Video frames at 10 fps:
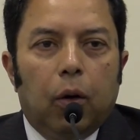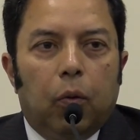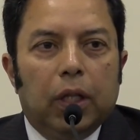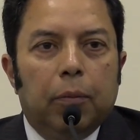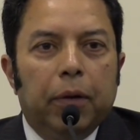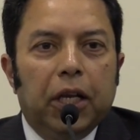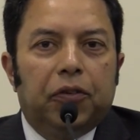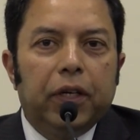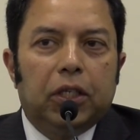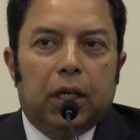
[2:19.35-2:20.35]
when the
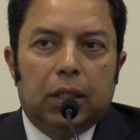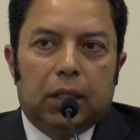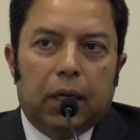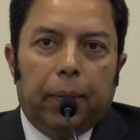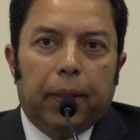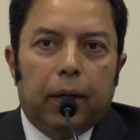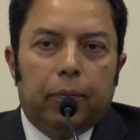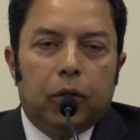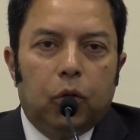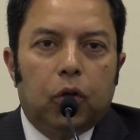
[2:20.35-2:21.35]
military junta
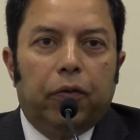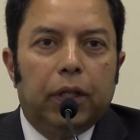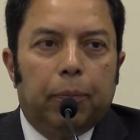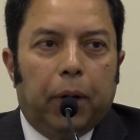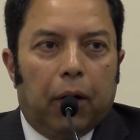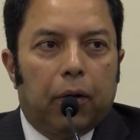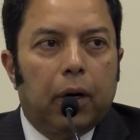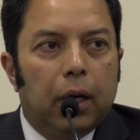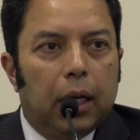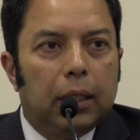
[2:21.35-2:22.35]
took over the
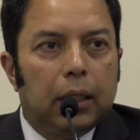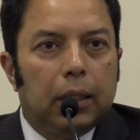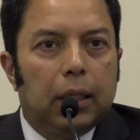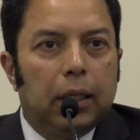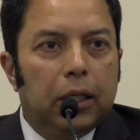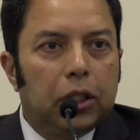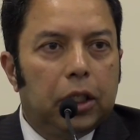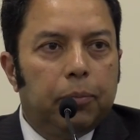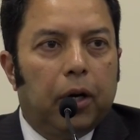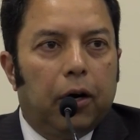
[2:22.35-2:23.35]
power under the
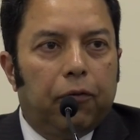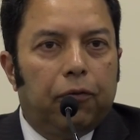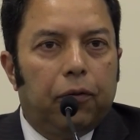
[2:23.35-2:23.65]
leadership of